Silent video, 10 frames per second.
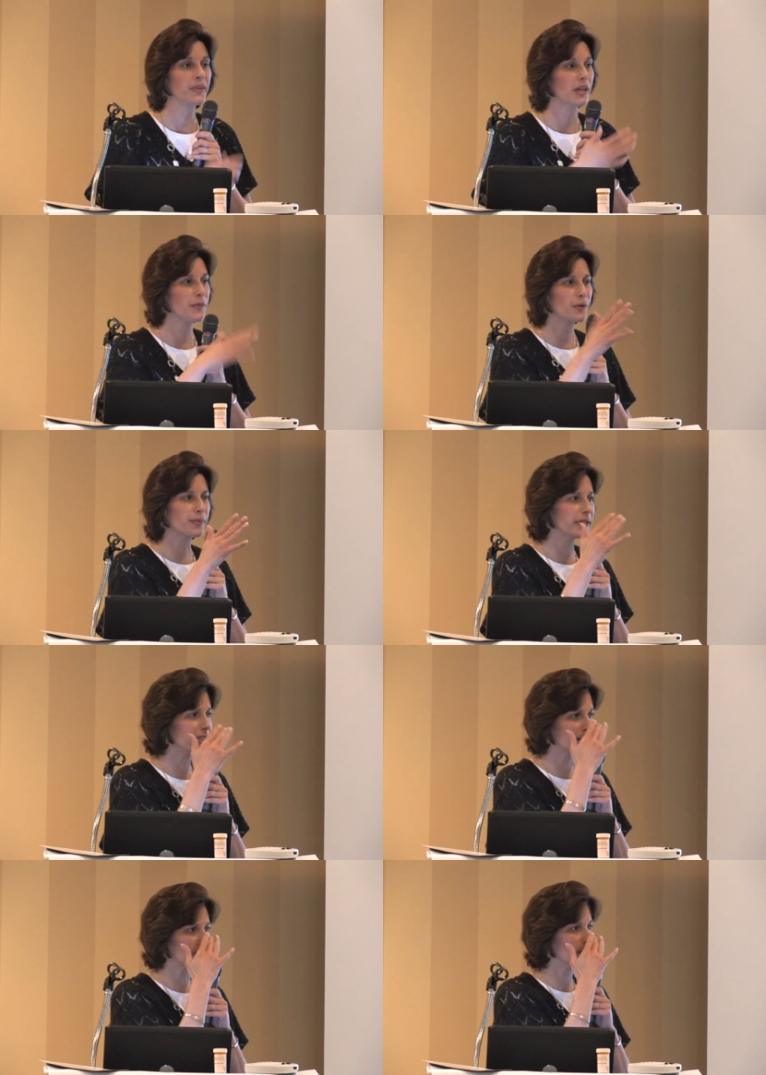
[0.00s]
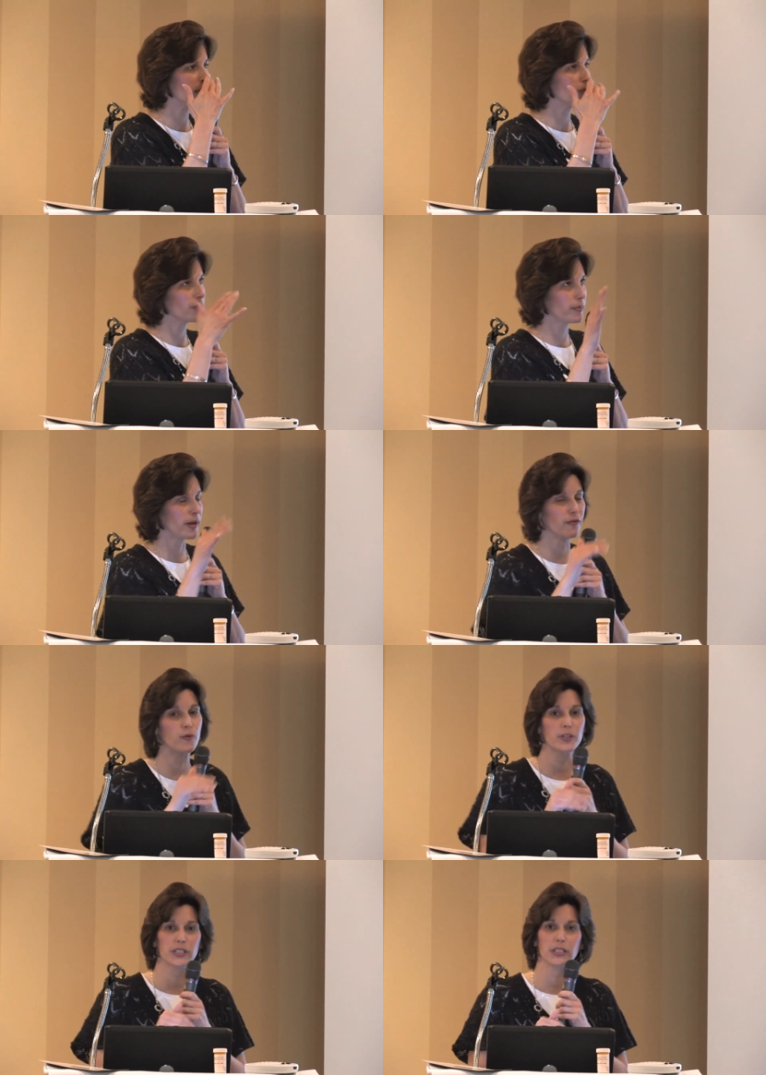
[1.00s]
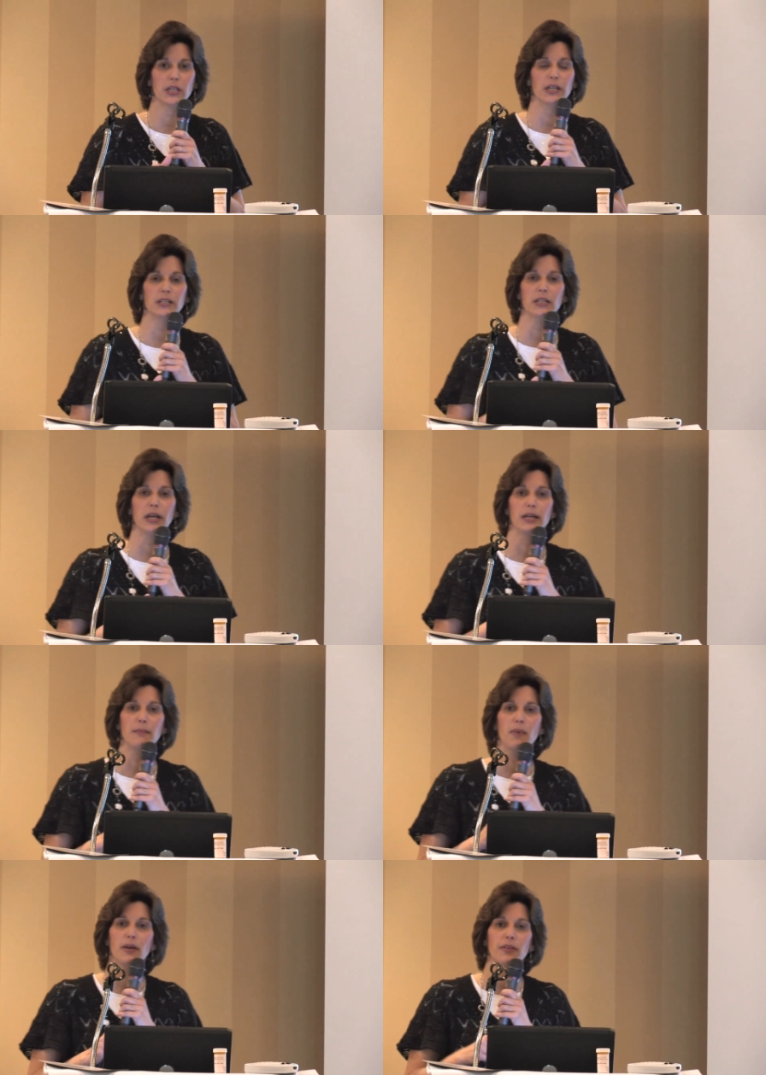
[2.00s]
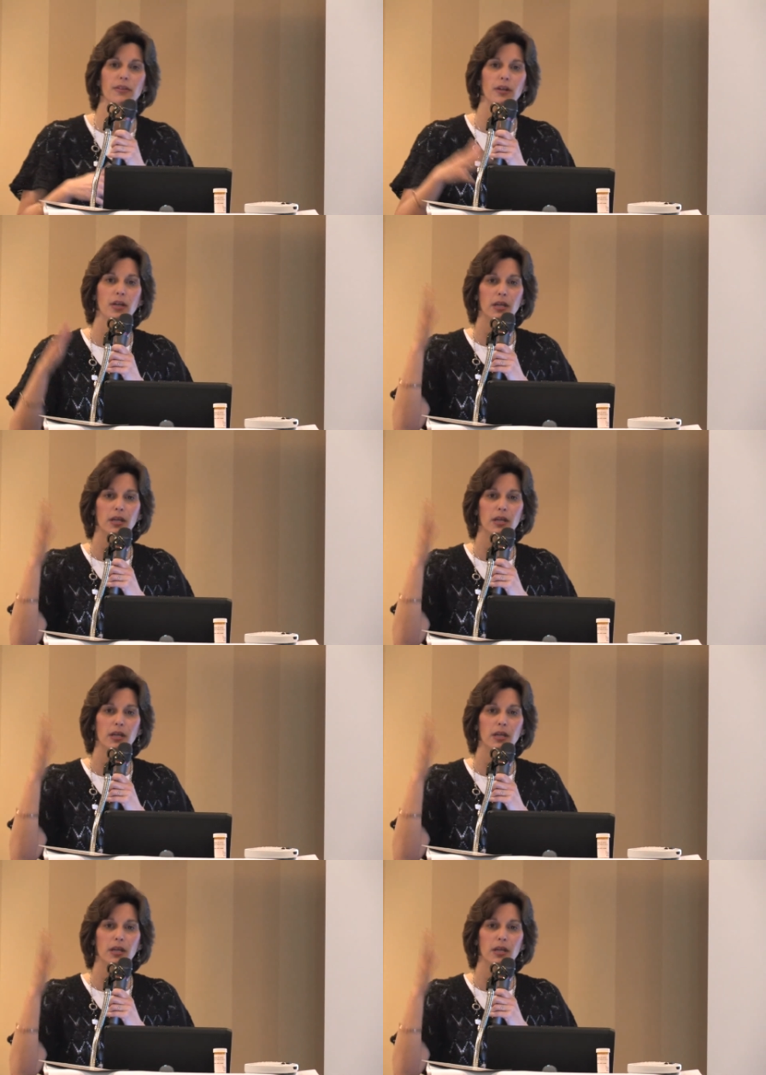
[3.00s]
And their plans start anywhere from about $14.99 a month